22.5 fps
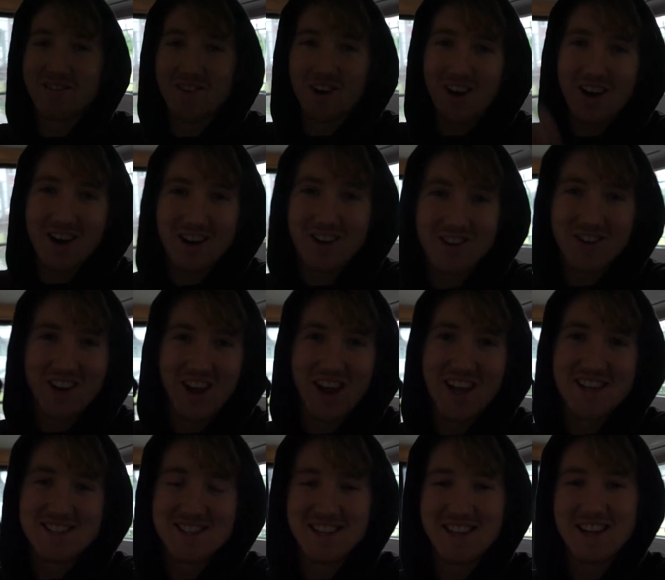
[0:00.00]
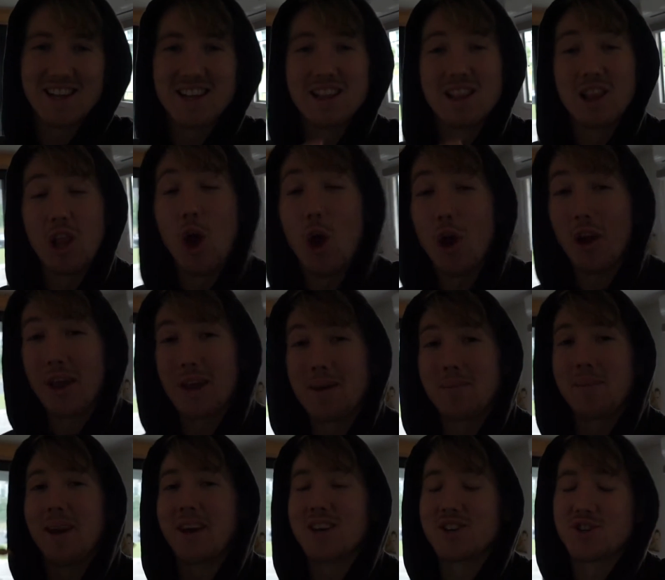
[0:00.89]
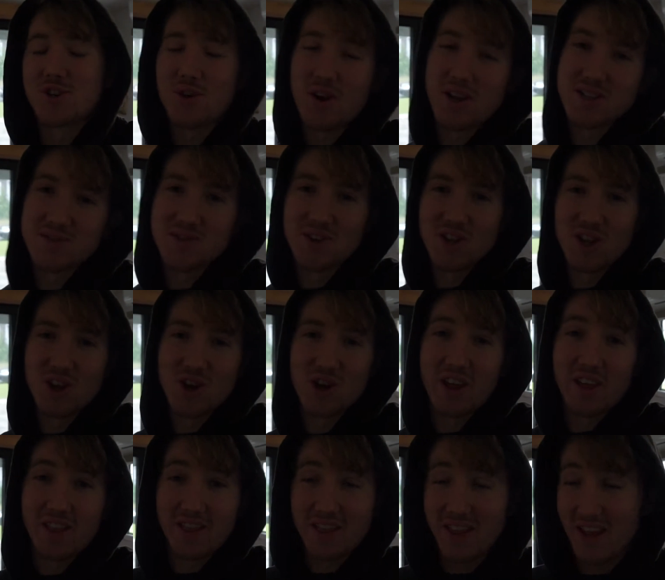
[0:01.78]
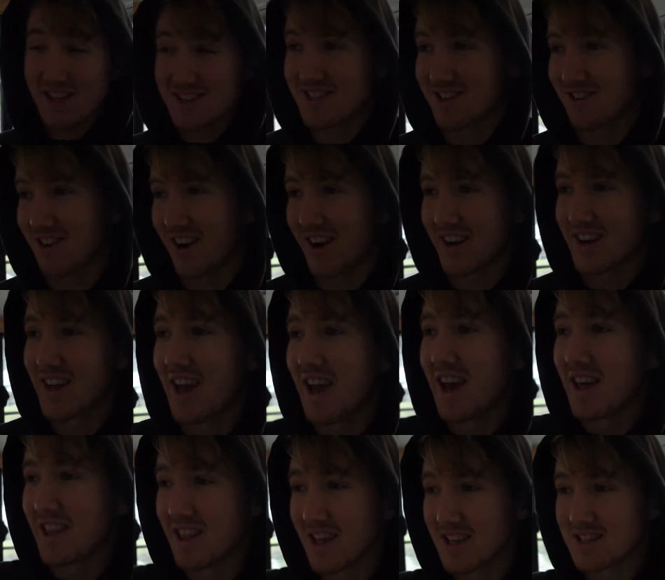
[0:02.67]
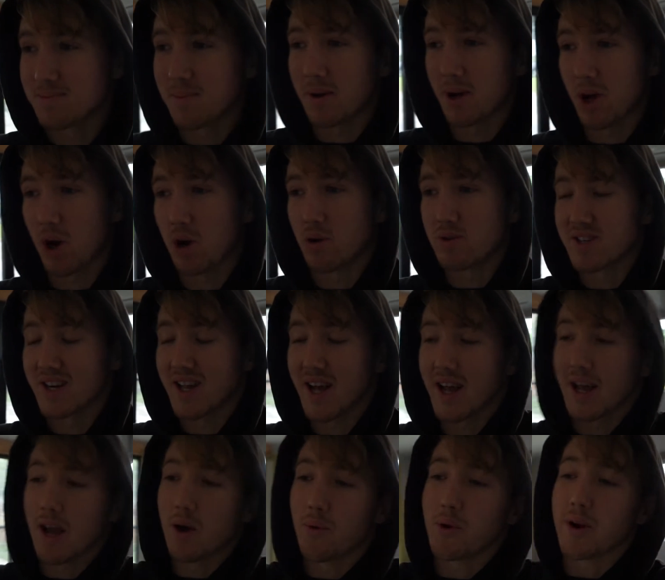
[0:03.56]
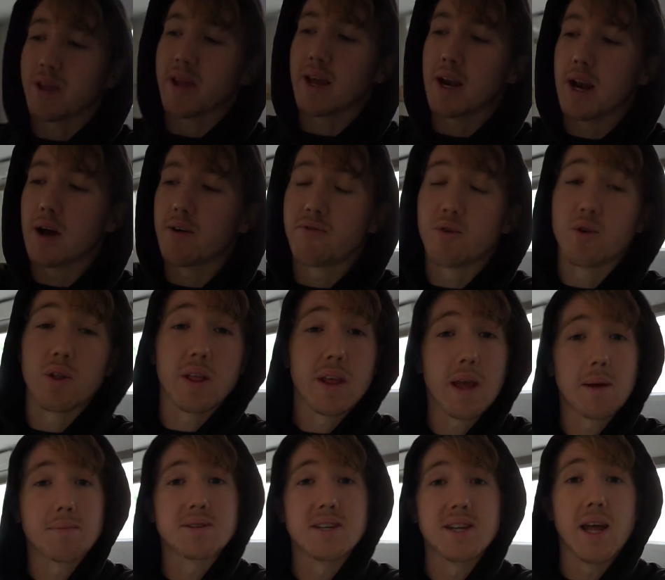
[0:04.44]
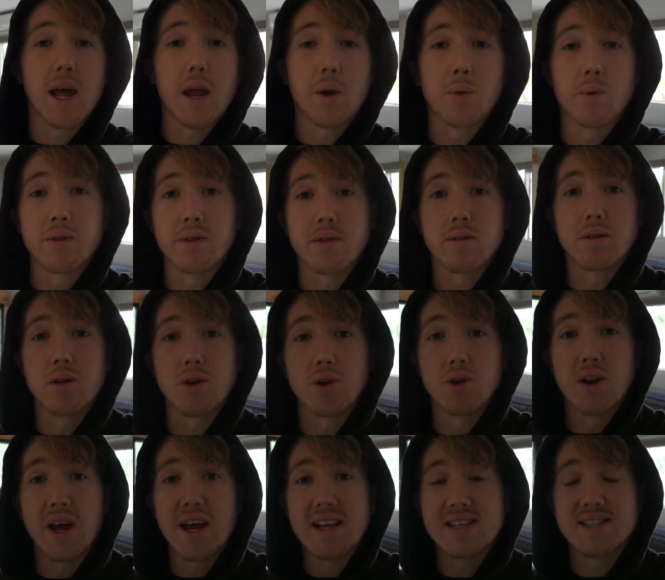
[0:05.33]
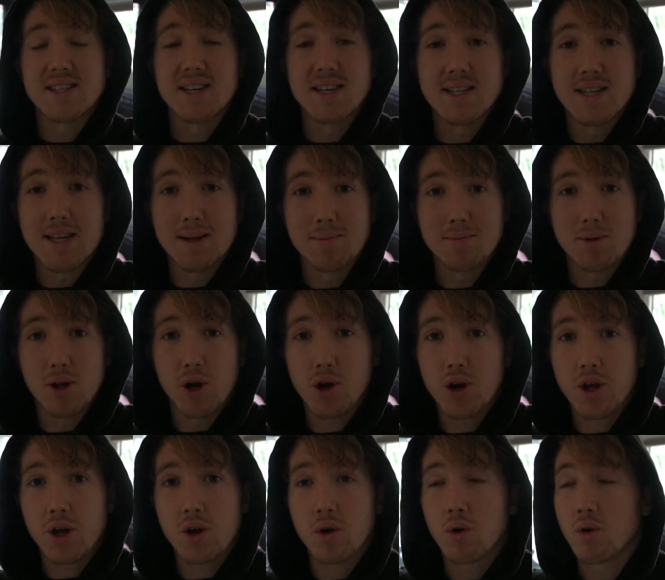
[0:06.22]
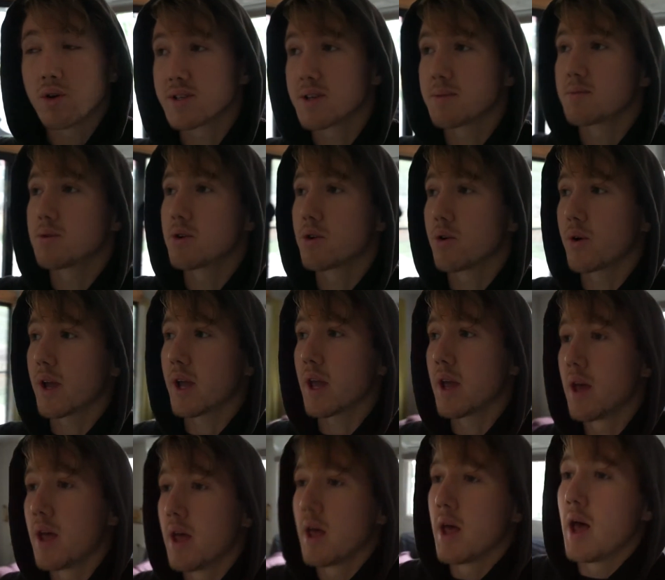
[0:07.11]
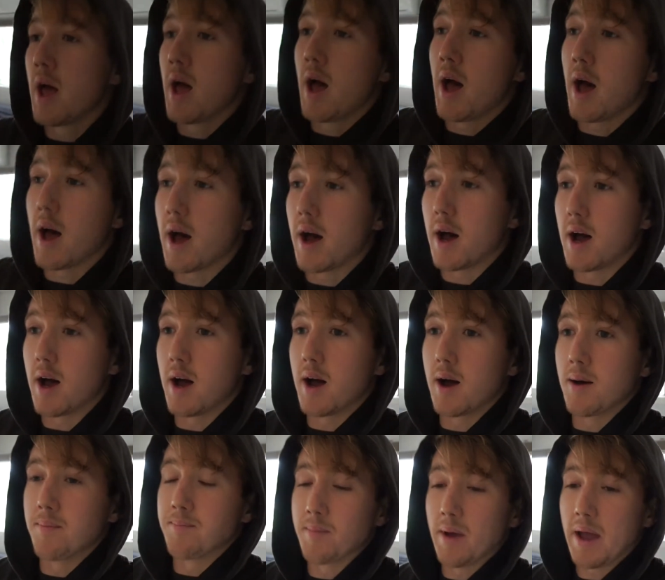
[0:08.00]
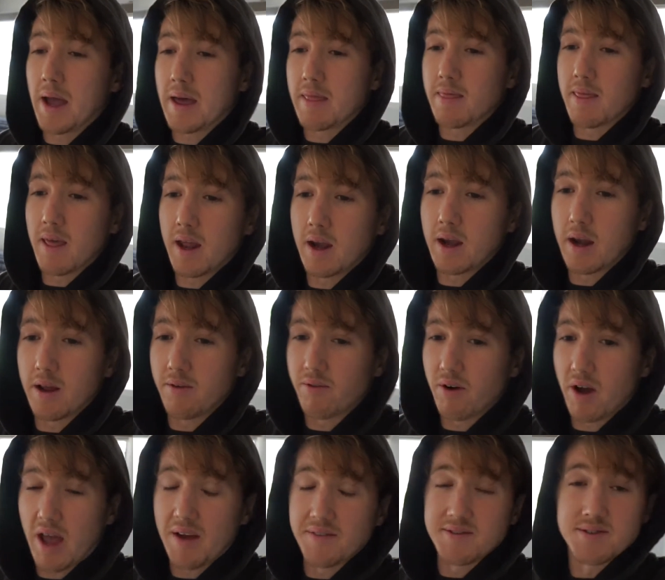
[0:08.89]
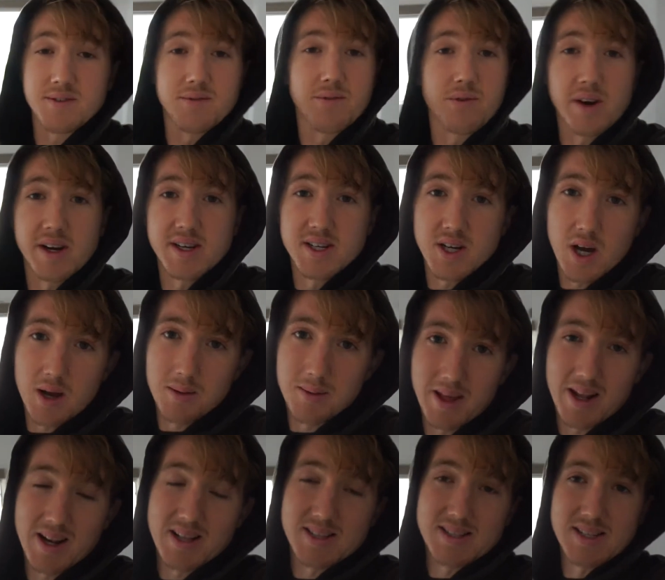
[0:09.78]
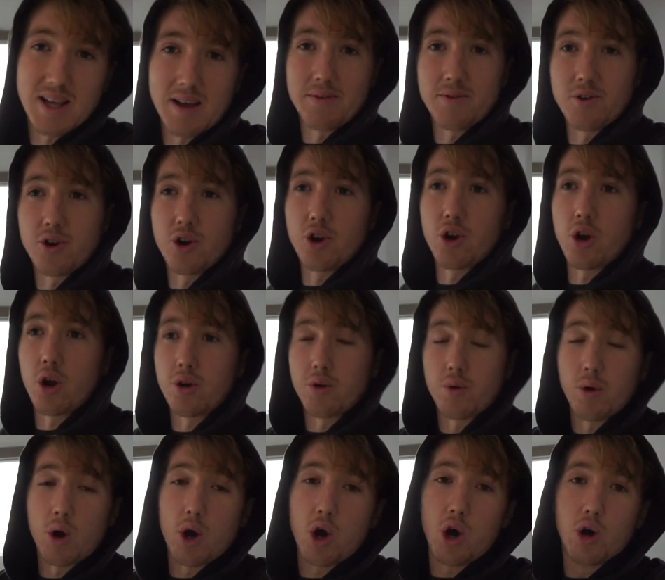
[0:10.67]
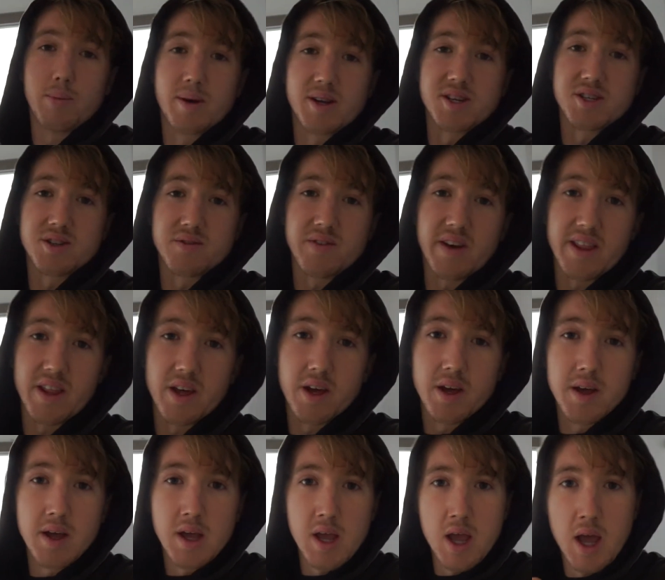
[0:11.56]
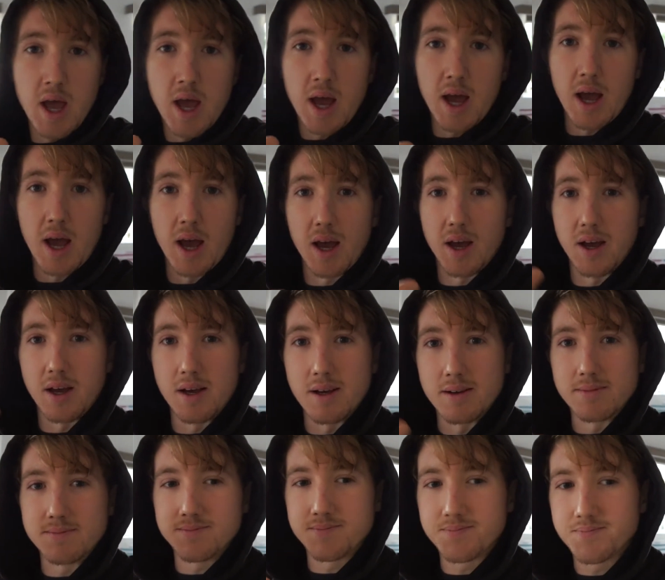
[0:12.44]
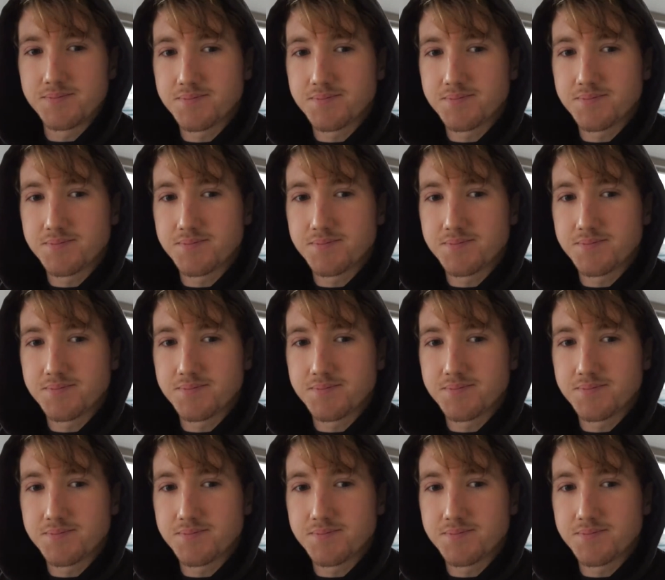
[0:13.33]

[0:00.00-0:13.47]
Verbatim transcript: via Udacity, learning about transfer learning. That's correct. That's my goal today. I want to get fully up to date with the Udacity deep learning course I'm doing. Um, and then if I have some free time later this afternoon, I'll do a whole bunch of other, uh,